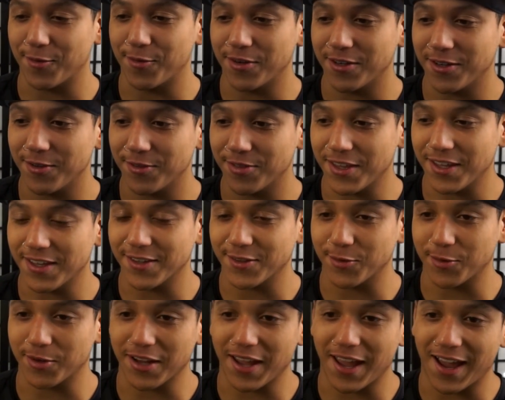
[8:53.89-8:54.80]
what do you think his
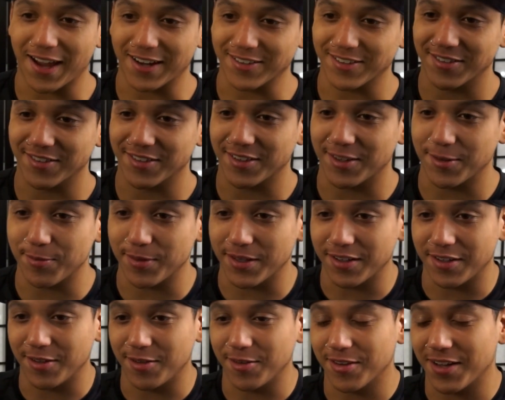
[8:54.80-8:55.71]
reaction's gonna be
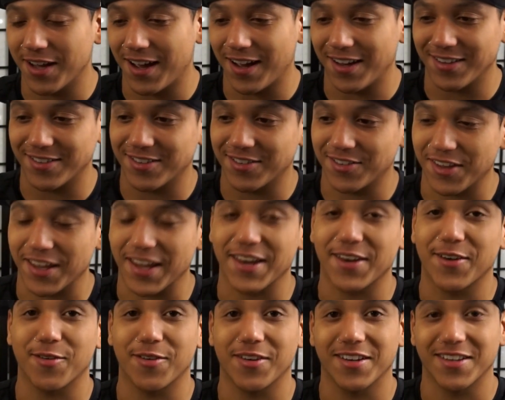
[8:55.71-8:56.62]
to you guys
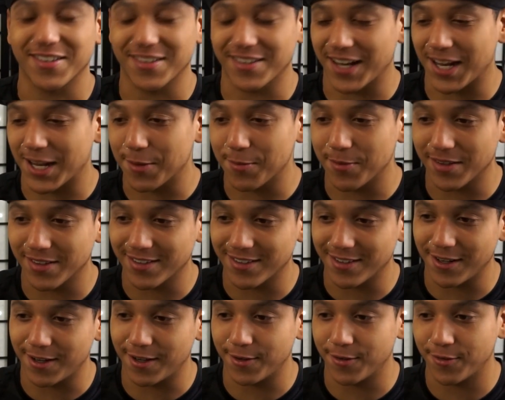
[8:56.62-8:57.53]
slandering his name and
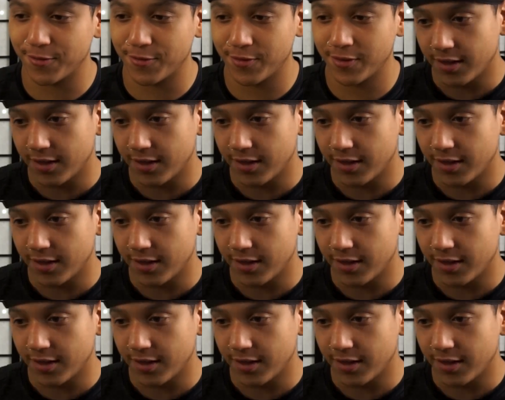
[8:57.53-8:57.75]
stuff?